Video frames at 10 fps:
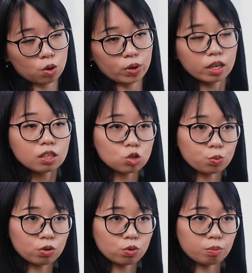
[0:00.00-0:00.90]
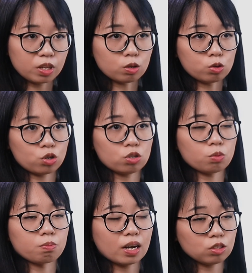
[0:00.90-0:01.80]
our English program
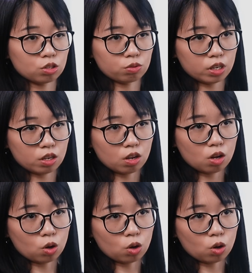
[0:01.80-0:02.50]
Negotiation Mastery,